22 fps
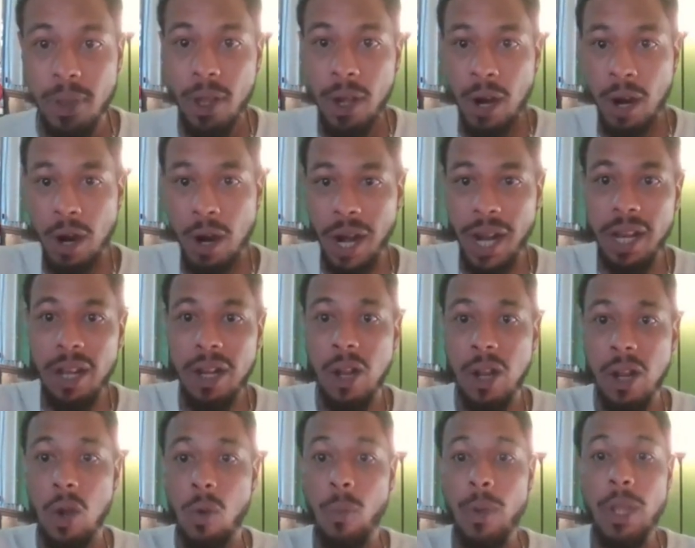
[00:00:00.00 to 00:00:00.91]
All right?
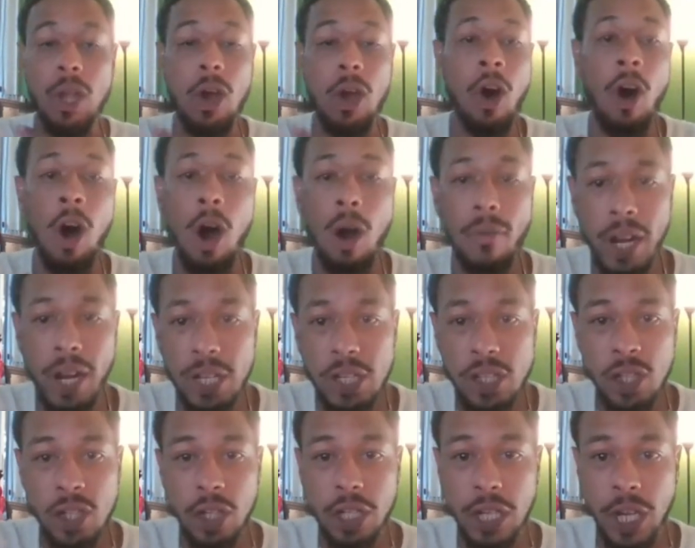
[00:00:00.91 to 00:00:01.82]
We already
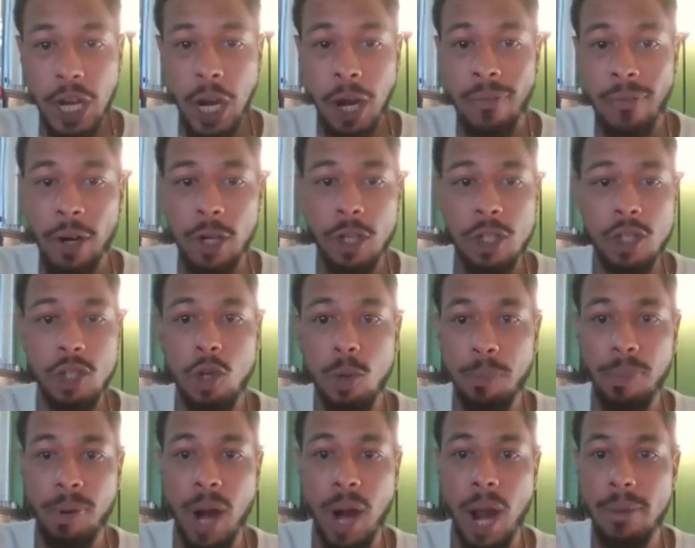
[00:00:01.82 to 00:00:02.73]
took care of our
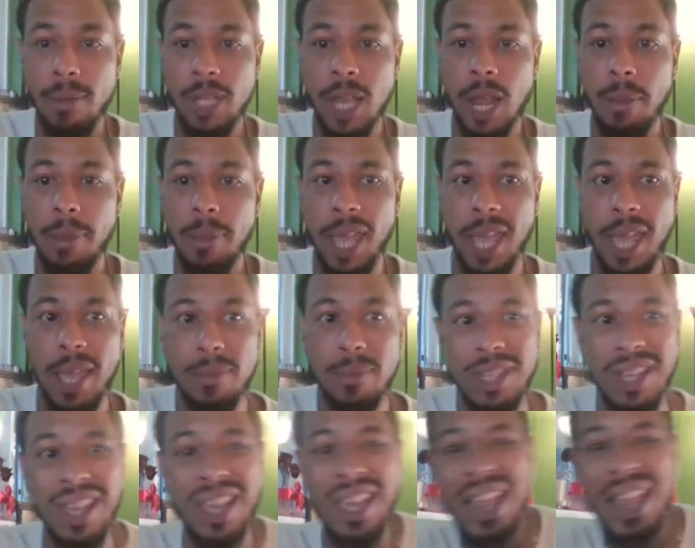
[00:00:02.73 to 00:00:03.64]
two primetime games.